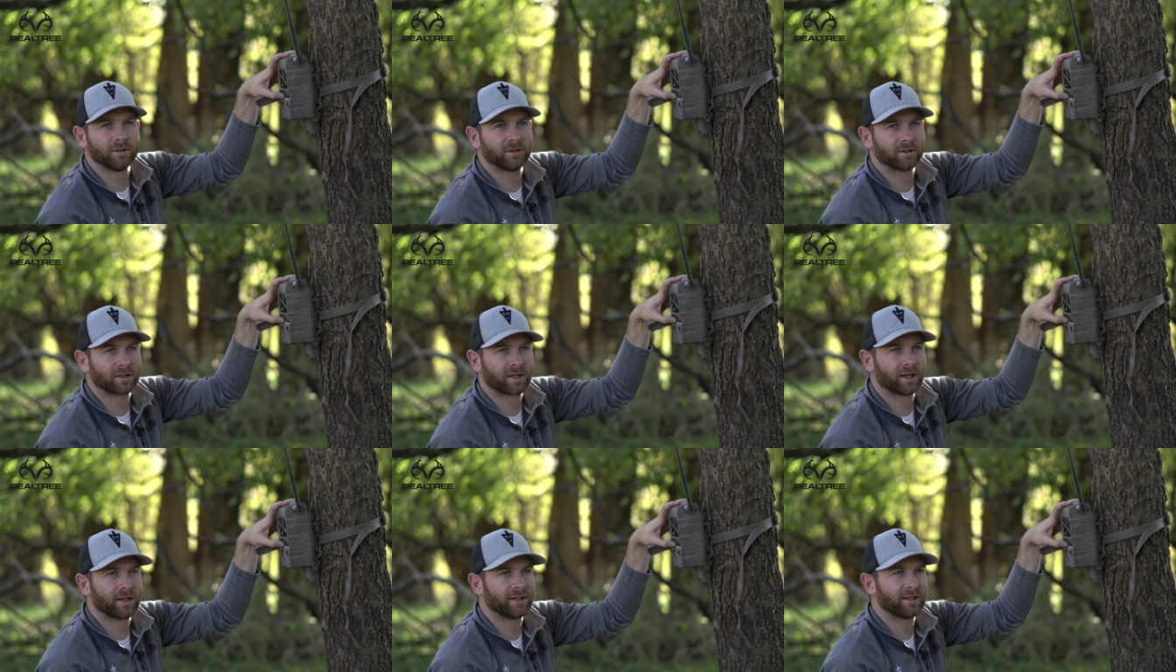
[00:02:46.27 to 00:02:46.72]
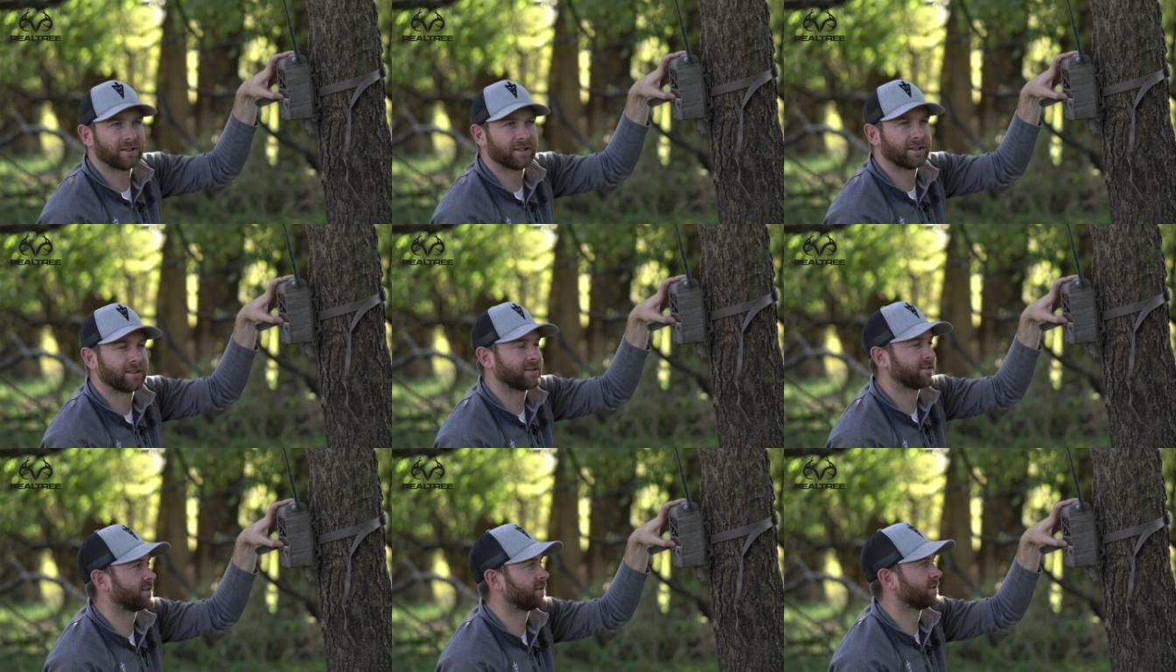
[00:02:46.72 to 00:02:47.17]
little
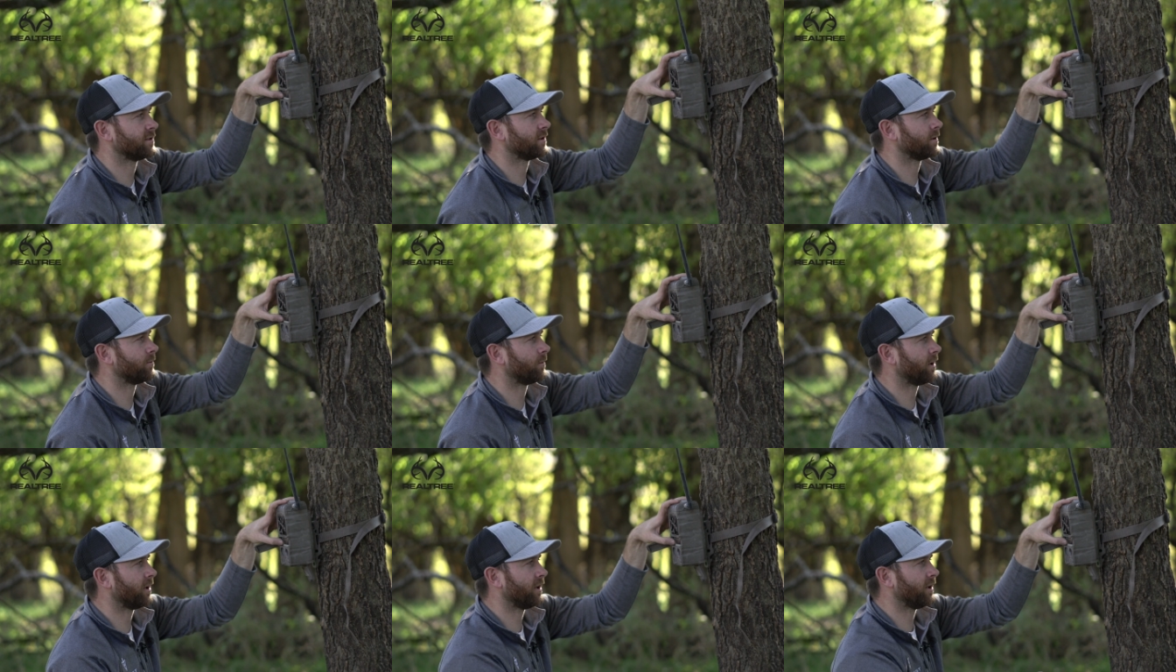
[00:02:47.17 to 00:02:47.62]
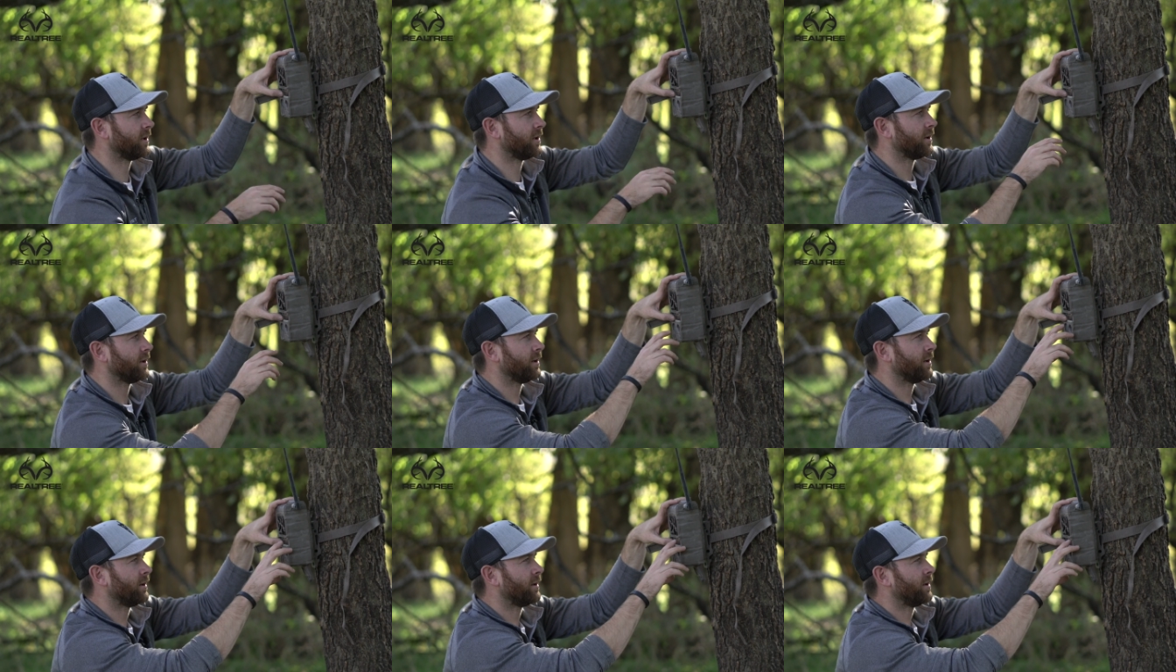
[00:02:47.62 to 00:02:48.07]
CuddeLink system right
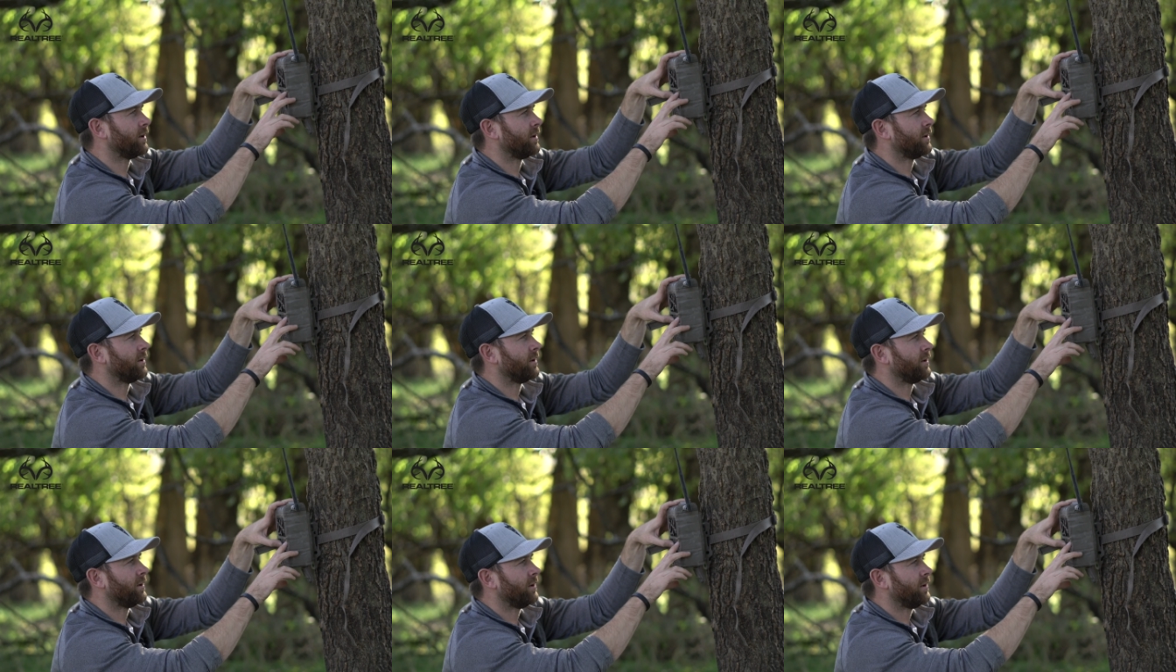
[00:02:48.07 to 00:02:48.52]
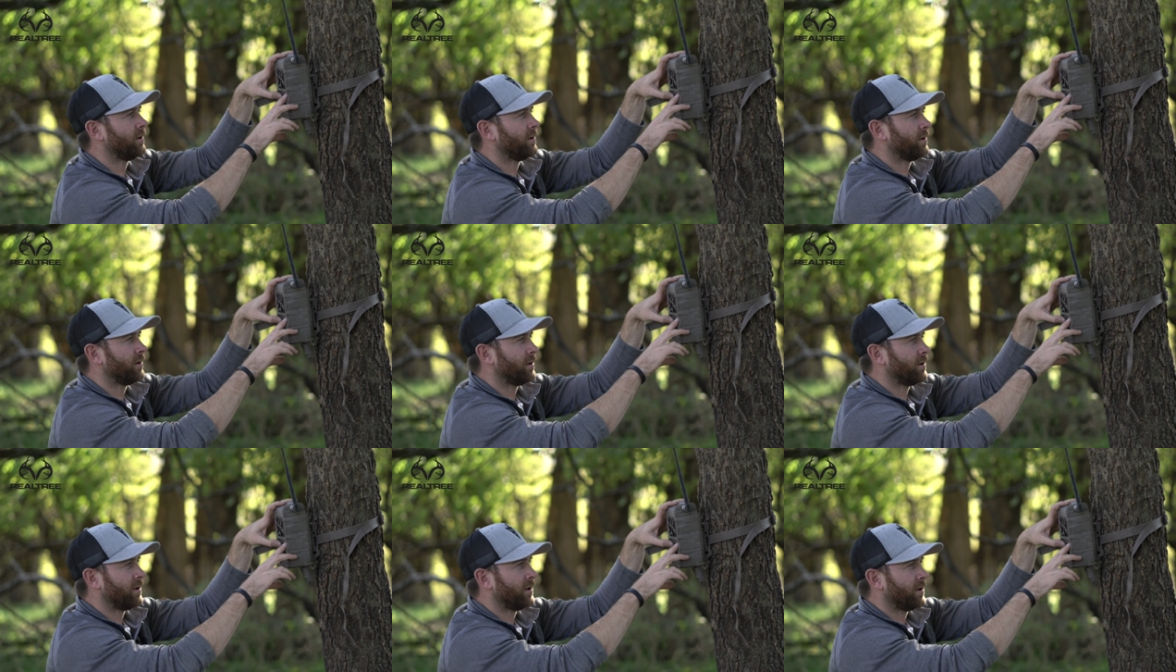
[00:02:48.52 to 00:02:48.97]
here.
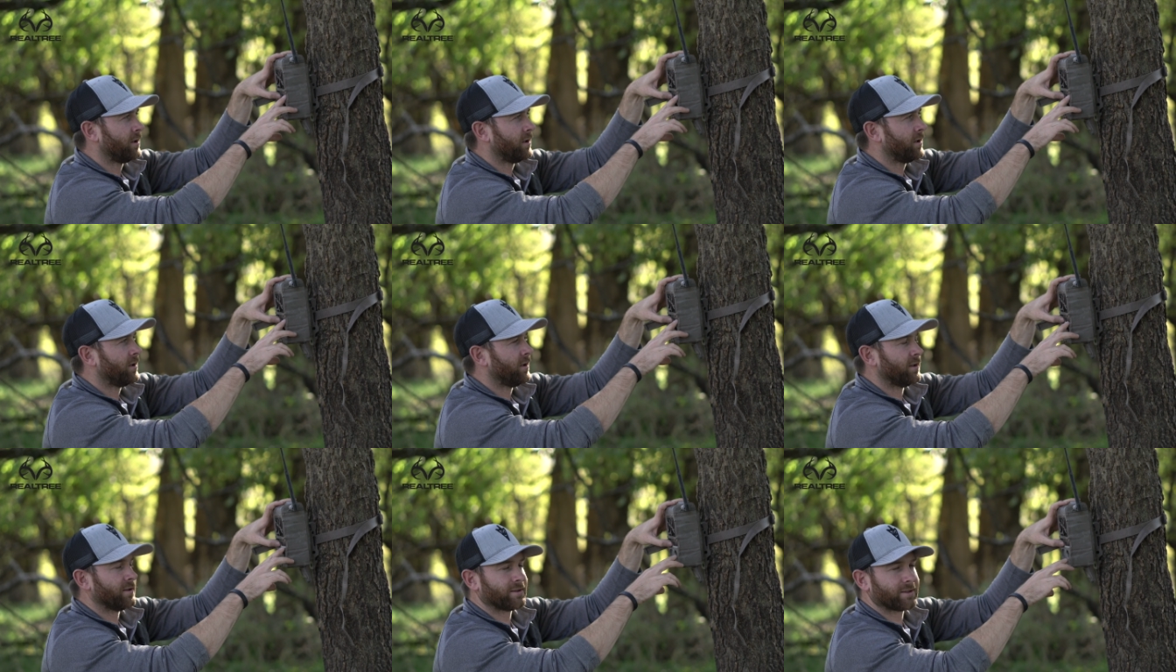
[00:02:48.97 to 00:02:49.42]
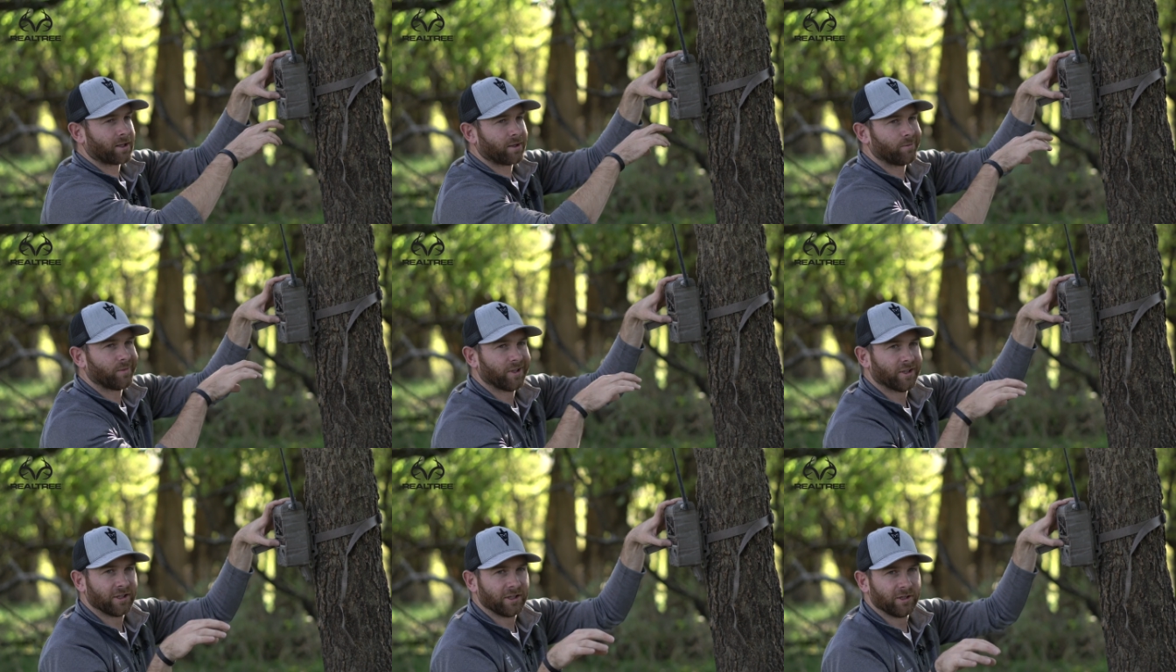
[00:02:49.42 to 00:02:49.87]
It's
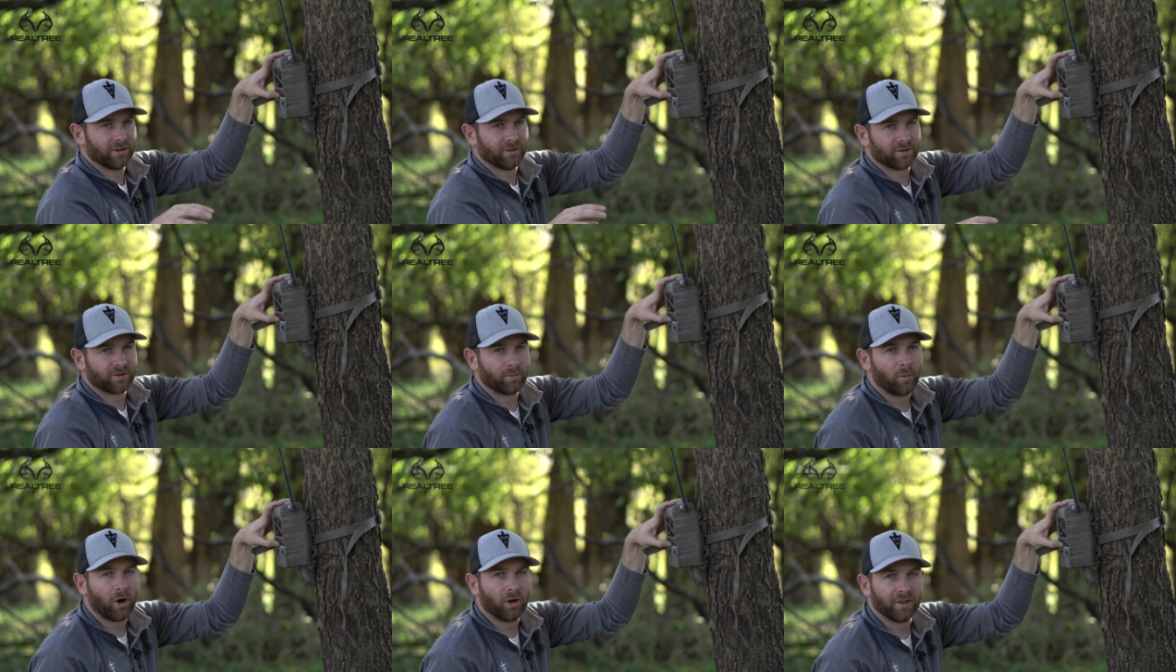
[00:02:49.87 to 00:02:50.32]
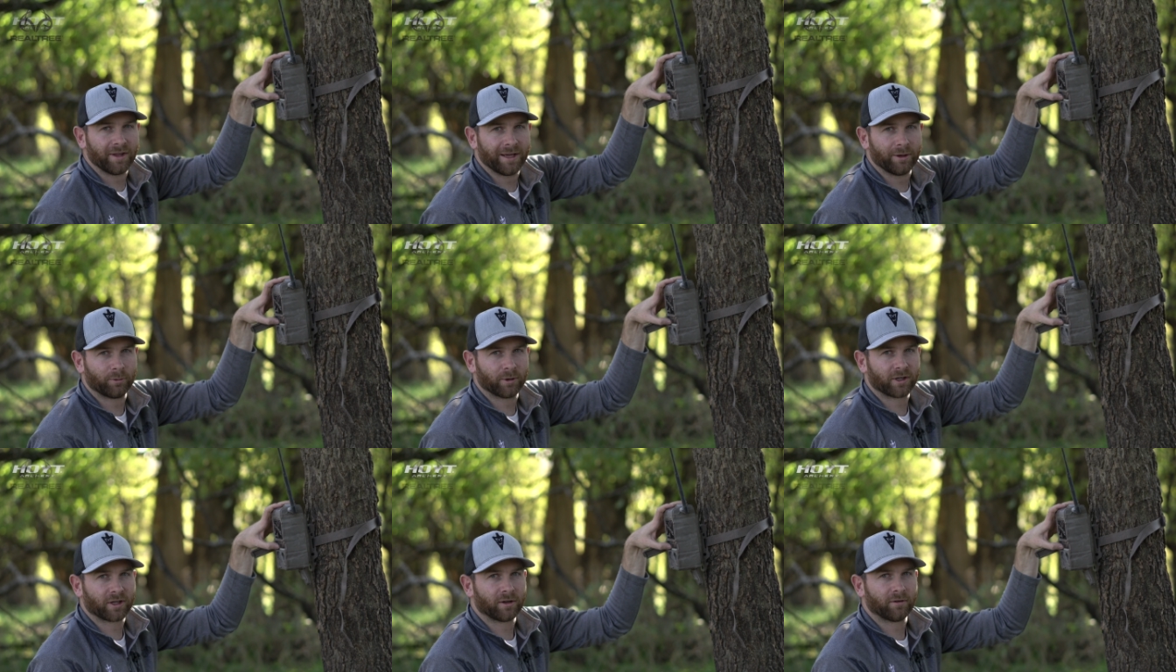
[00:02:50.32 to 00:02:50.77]
gonna be a little small
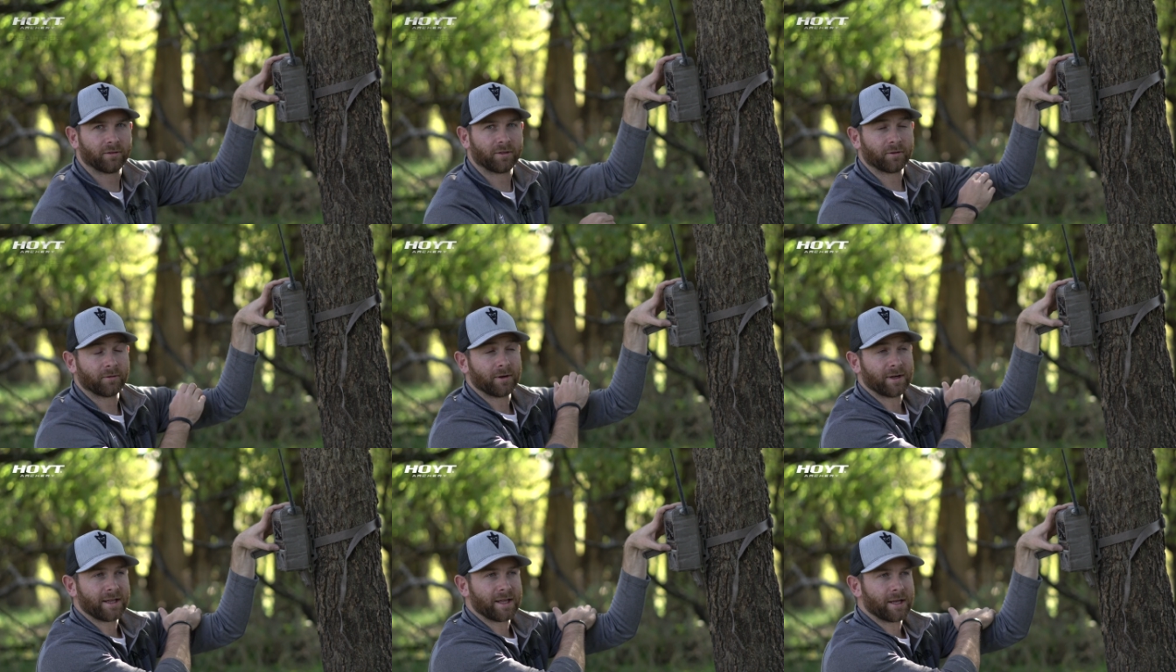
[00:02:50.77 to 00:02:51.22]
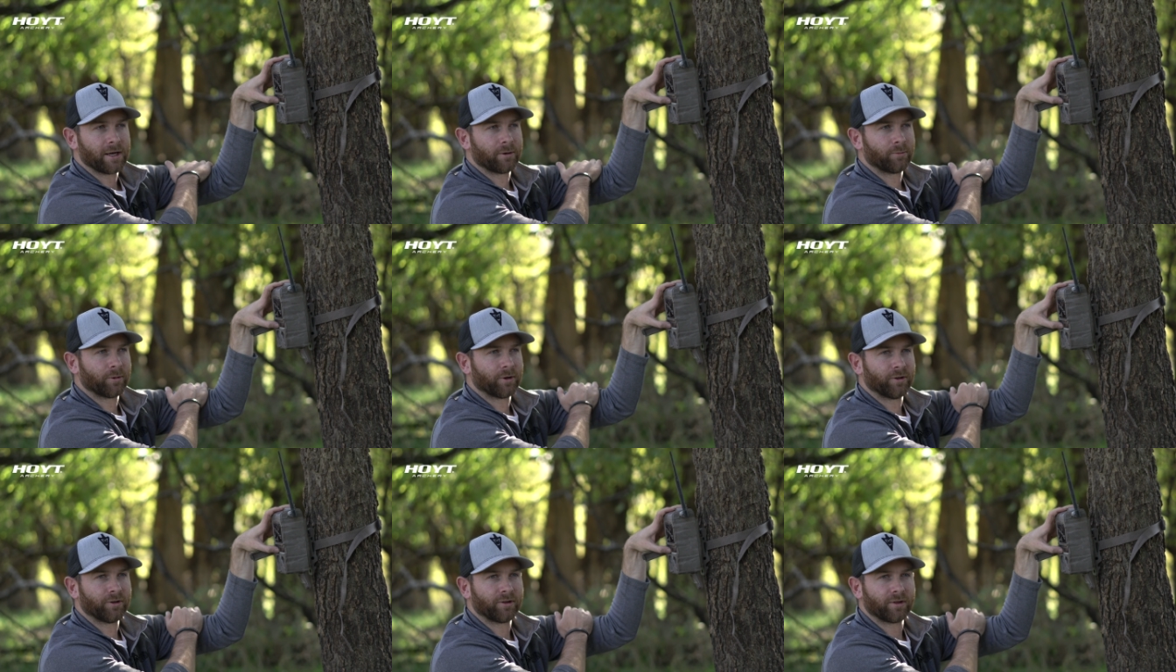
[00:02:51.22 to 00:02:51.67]
network of three
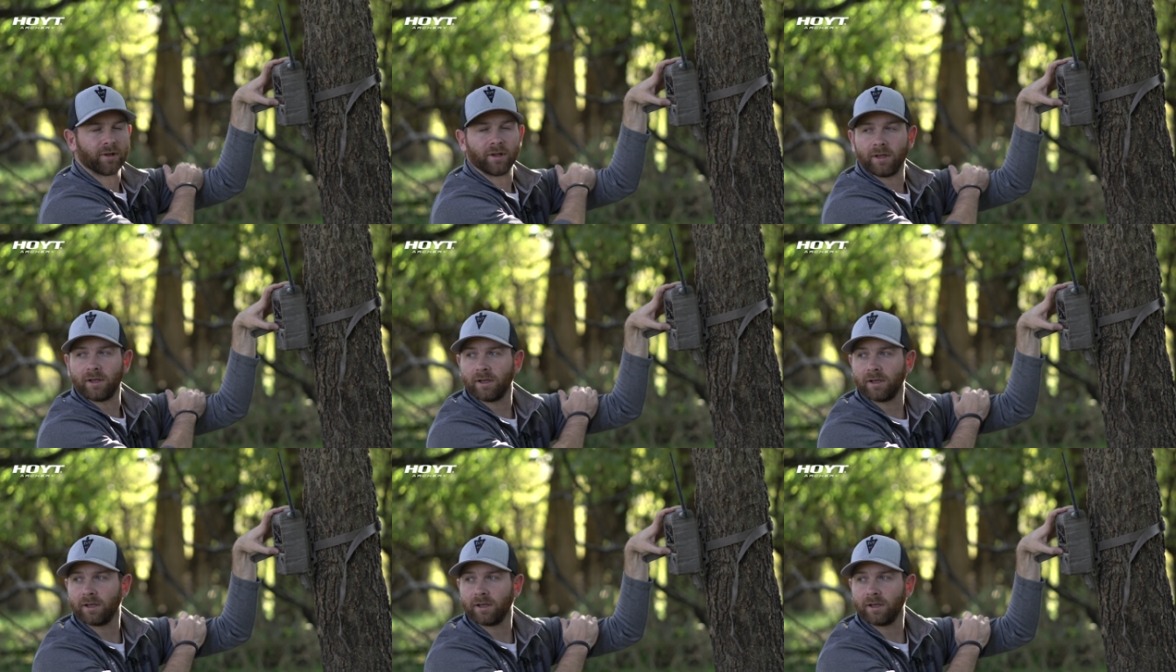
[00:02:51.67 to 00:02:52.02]
cameras,